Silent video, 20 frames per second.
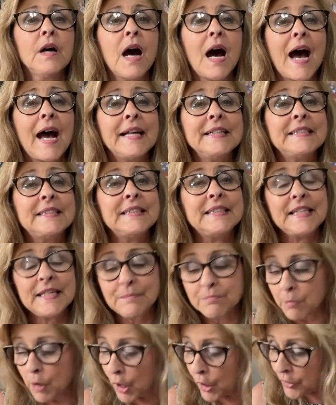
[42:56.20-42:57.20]
I see
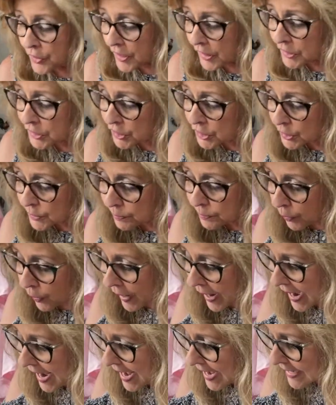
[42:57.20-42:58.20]
Myrna
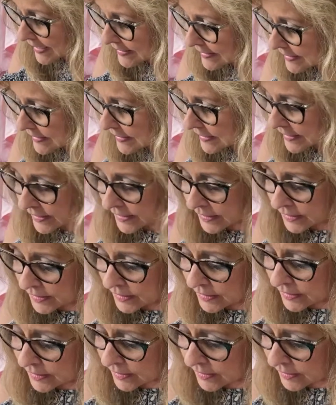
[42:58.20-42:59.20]
Spratt
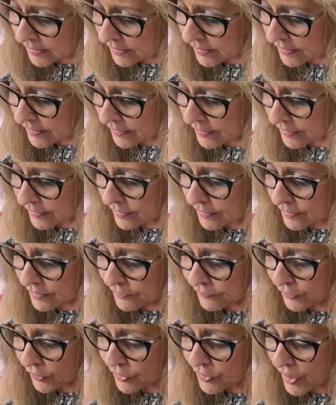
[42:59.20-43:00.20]

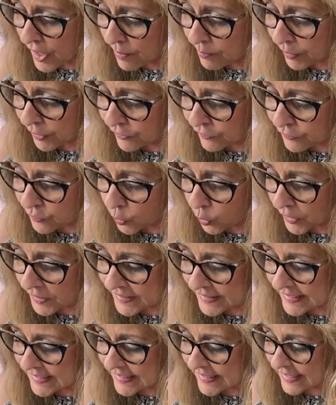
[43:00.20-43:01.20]
for number
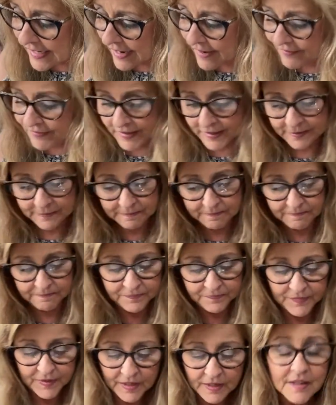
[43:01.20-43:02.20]
47.
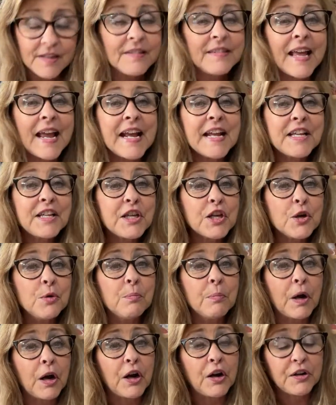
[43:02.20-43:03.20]
Thank you,
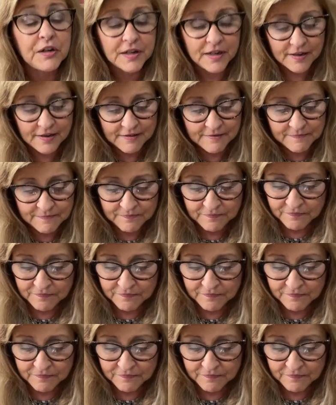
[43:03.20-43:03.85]
Myrna.